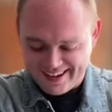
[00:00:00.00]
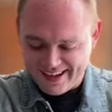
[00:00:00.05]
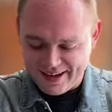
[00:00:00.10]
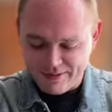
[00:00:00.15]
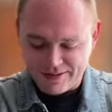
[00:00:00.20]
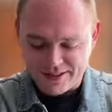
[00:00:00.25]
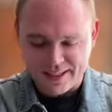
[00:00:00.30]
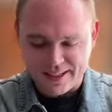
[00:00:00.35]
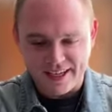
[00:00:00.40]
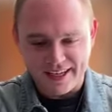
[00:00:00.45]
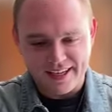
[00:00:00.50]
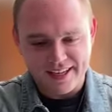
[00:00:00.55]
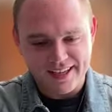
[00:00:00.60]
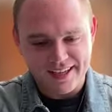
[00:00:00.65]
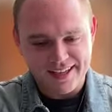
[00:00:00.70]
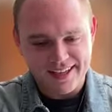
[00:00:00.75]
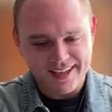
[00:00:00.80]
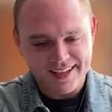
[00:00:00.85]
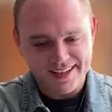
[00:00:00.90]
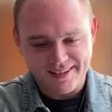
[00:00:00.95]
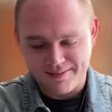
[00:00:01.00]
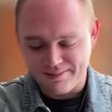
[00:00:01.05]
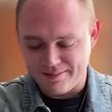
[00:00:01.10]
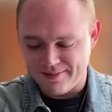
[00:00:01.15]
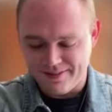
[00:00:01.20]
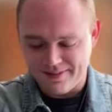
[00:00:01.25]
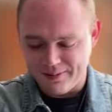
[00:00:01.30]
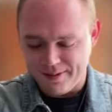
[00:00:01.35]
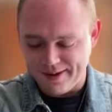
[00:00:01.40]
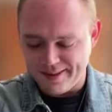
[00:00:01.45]
he was like
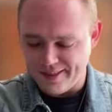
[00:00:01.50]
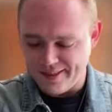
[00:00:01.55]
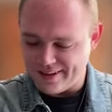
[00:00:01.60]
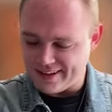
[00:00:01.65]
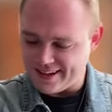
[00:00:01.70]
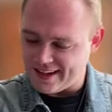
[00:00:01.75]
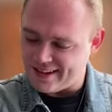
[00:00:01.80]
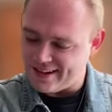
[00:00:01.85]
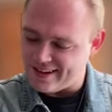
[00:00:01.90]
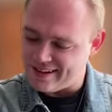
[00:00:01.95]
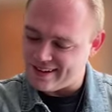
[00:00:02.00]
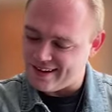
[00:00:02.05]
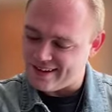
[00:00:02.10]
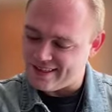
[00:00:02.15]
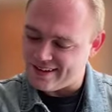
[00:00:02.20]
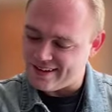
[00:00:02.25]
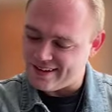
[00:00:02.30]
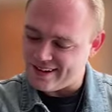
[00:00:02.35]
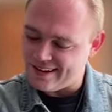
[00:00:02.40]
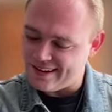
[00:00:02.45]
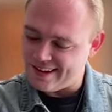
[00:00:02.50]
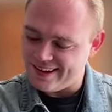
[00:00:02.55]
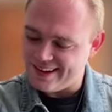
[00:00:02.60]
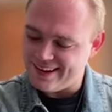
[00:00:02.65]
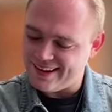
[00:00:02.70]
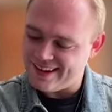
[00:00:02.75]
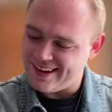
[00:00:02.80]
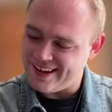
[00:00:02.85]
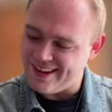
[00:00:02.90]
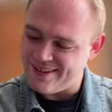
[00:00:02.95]
we looked at each other
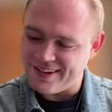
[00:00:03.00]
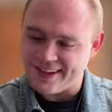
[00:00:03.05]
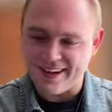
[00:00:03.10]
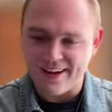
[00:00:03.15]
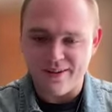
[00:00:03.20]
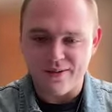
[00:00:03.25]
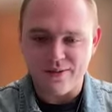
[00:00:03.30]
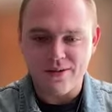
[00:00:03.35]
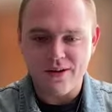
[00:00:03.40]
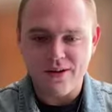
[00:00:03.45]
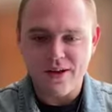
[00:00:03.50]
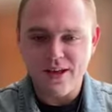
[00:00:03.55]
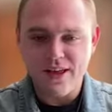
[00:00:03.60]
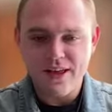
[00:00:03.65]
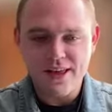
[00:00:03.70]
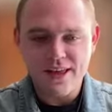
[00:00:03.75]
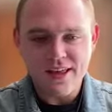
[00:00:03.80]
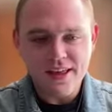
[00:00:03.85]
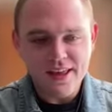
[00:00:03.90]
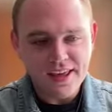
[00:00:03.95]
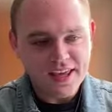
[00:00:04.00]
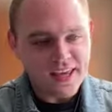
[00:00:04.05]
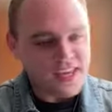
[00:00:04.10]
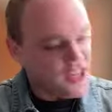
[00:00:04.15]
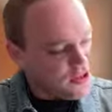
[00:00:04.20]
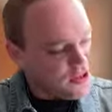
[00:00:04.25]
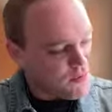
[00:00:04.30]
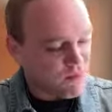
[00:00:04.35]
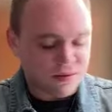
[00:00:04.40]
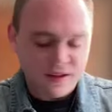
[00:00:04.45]
and we go,
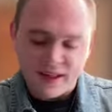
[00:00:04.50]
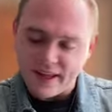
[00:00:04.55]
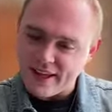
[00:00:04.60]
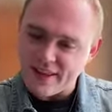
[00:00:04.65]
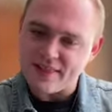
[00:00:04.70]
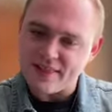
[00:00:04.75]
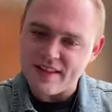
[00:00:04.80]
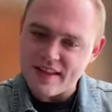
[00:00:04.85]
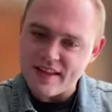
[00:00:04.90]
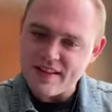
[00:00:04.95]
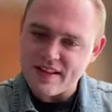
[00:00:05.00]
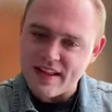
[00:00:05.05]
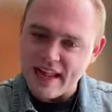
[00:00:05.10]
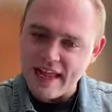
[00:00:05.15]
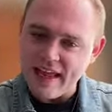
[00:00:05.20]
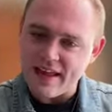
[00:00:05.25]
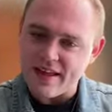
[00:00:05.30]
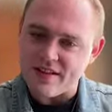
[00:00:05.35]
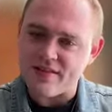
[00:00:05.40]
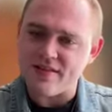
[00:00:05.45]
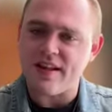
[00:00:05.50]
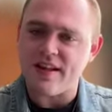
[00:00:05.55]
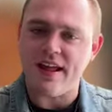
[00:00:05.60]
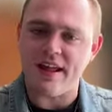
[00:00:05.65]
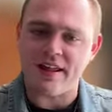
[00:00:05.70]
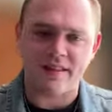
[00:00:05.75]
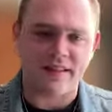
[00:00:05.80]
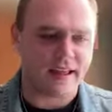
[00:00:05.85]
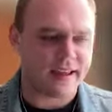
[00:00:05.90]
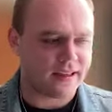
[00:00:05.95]
he's playing these days.
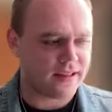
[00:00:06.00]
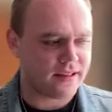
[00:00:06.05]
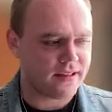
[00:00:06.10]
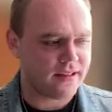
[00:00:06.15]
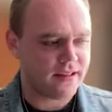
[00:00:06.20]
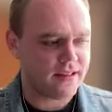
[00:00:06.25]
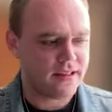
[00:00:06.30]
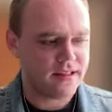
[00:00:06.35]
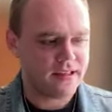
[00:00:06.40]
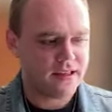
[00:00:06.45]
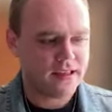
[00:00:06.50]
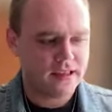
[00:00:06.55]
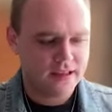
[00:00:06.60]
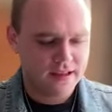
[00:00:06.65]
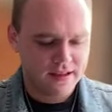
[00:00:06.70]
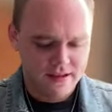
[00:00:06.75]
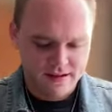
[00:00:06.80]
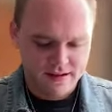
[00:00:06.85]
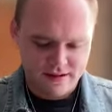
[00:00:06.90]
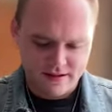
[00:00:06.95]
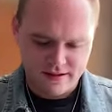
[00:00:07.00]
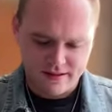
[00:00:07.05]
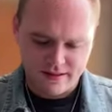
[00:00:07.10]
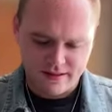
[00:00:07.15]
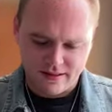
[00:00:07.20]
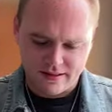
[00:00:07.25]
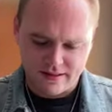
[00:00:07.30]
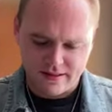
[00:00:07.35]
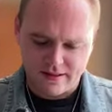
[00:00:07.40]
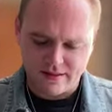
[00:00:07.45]
And like
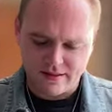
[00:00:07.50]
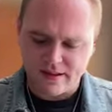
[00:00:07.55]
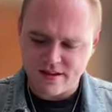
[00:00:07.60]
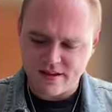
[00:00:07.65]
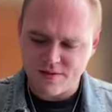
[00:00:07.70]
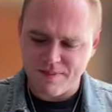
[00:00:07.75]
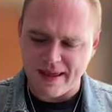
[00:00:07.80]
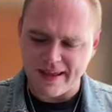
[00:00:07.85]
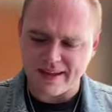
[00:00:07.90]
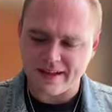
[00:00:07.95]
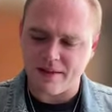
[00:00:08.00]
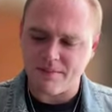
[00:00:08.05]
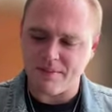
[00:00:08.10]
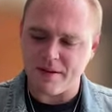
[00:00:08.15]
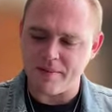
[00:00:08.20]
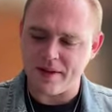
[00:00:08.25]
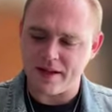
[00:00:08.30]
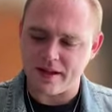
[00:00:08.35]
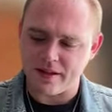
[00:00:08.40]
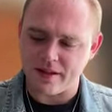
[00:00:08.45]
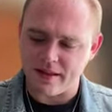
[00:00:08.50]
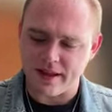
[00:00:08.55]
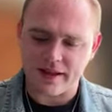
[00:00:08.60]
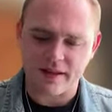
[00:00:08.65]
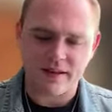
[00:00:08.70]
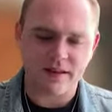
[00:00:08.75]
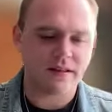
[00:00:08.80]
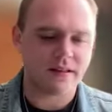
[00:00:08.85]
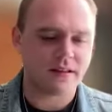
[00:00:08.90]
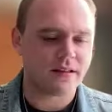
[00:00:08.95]
let's back up a minute,
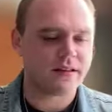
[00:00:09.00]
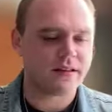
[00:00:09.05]
like